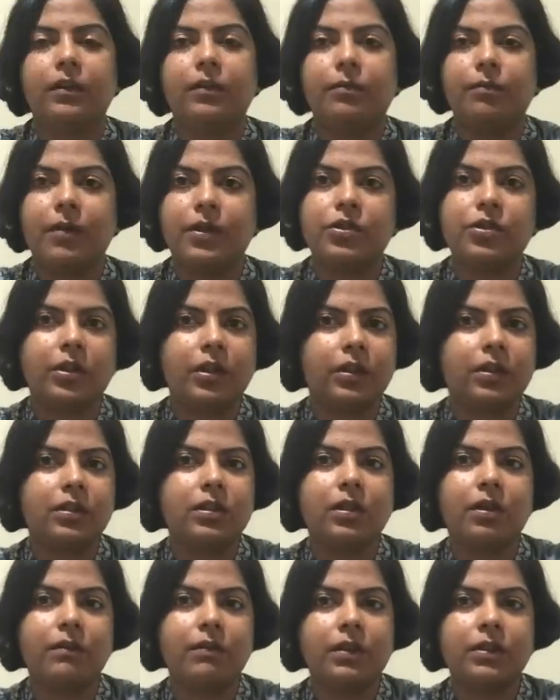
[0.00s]
Measuring the
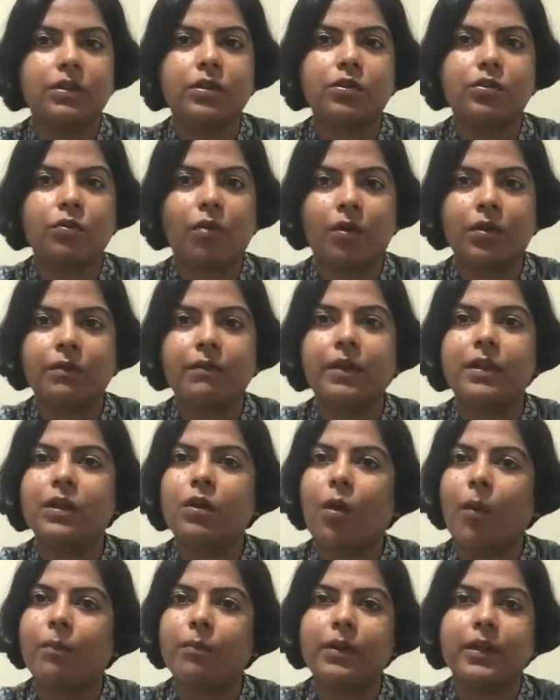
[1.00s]
cervix is not a very
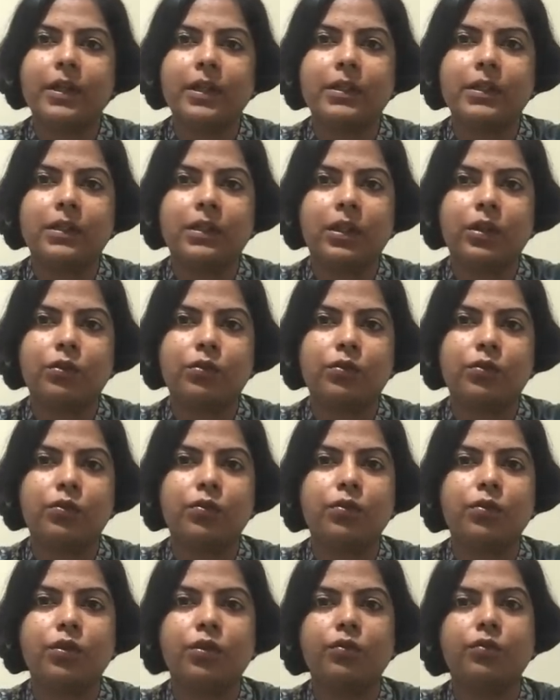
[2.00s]
complicated thing to
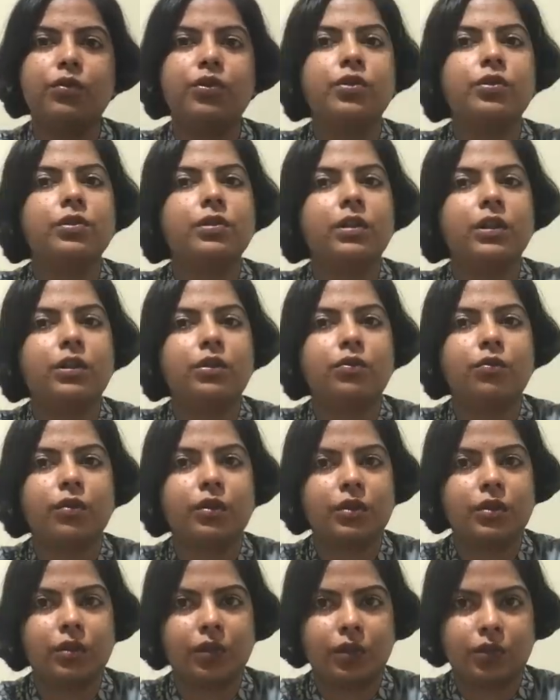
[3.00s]
do. You just need to
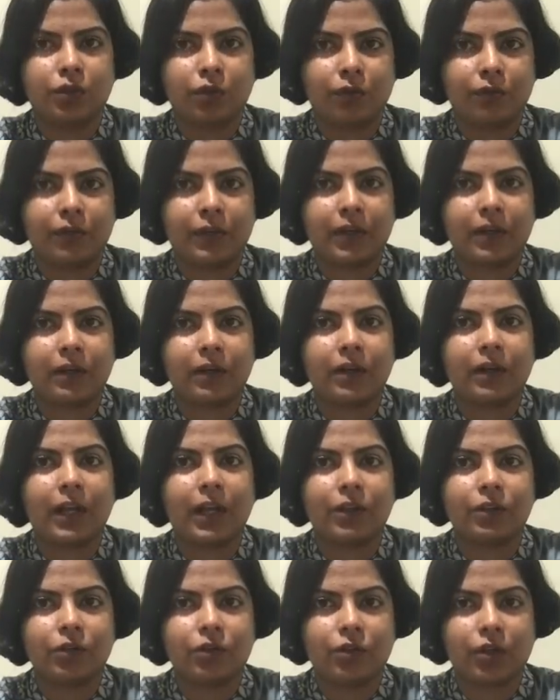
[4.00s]
insert your finger
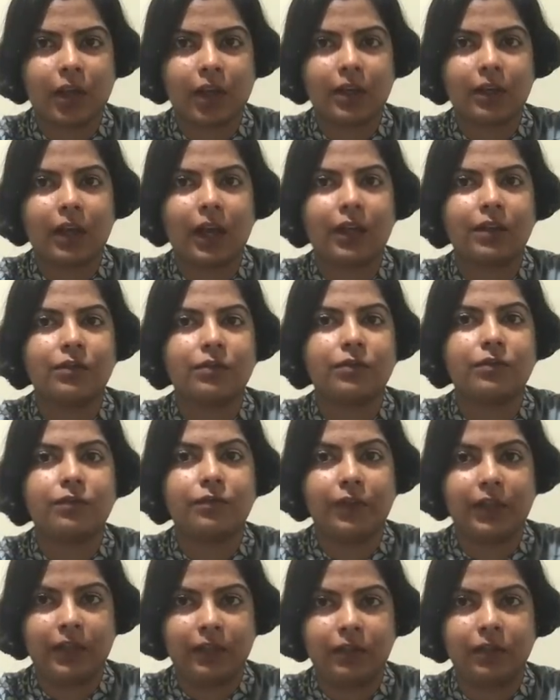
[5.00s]
and check and
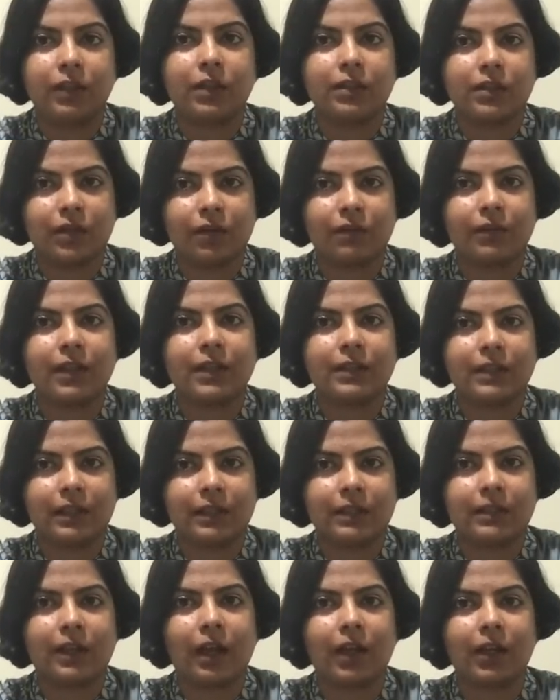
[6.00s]
feel the cervix
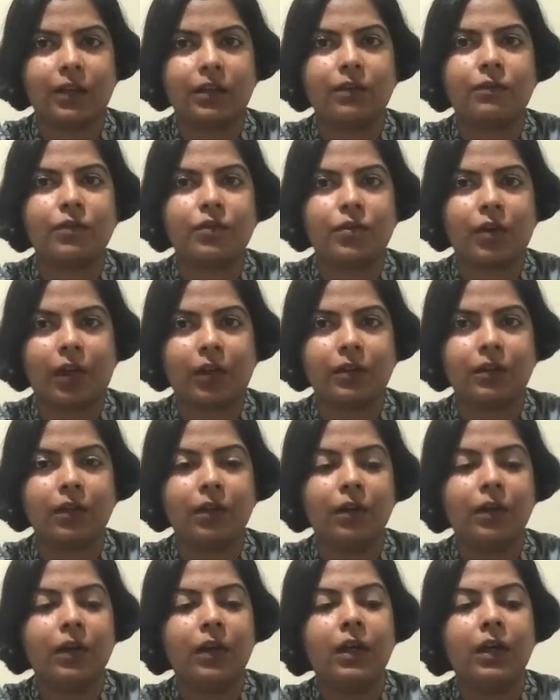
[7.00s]
inside the vagina.